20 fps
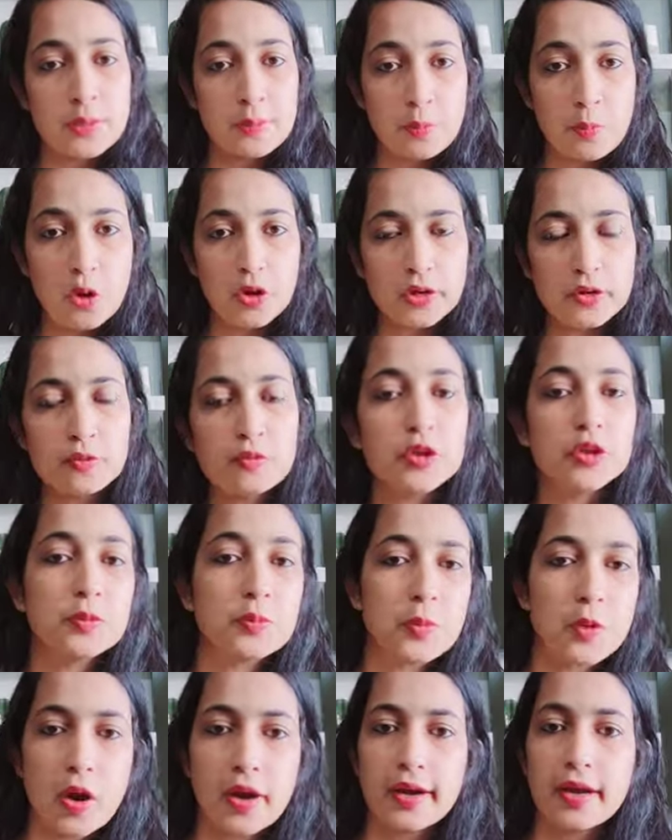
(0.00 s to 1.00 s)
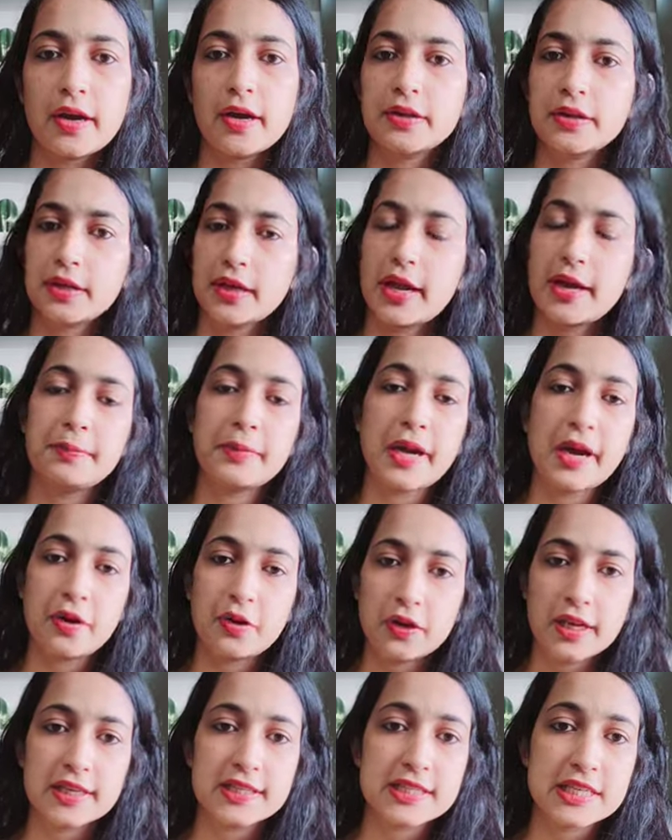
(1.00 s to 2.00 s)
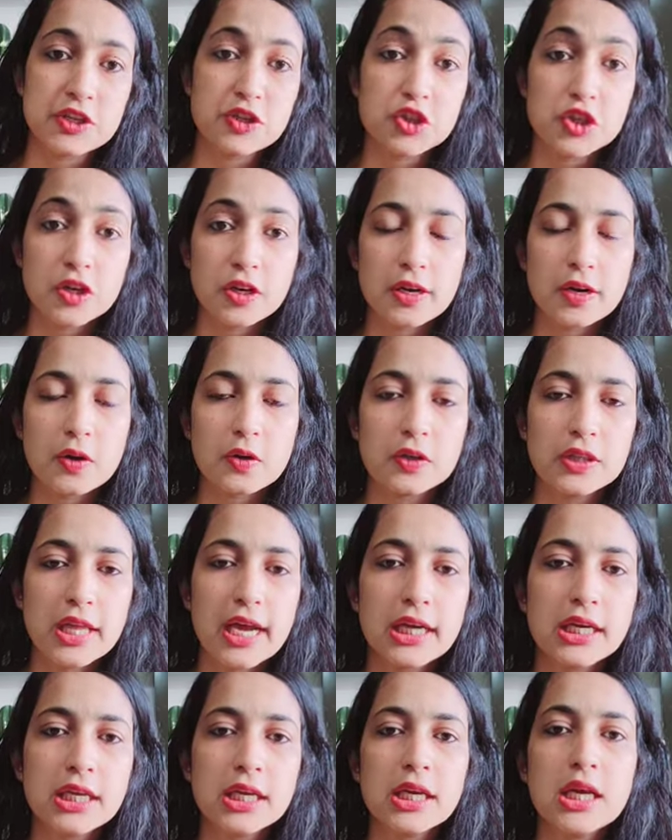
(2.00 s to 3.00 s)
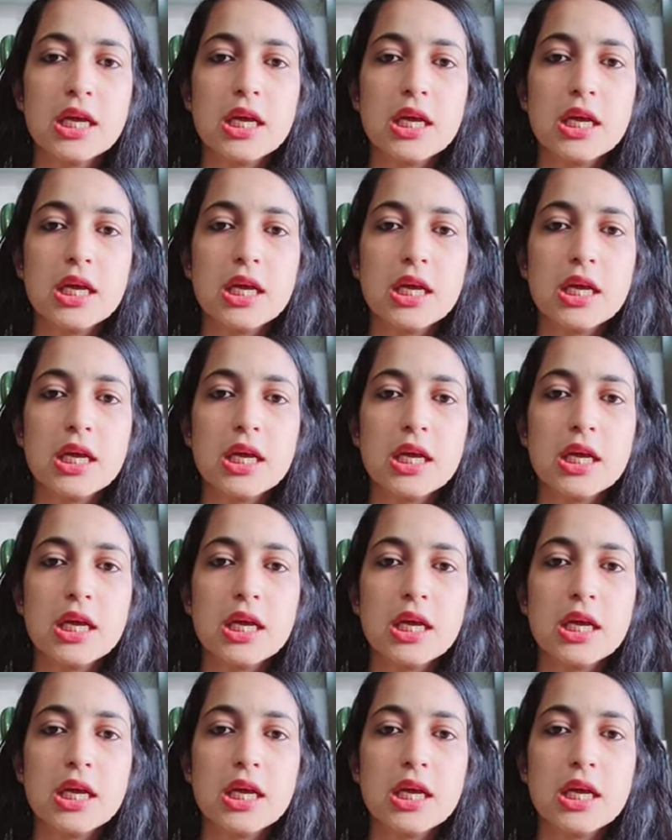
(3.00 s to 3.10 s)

important for the product and prioritization around that.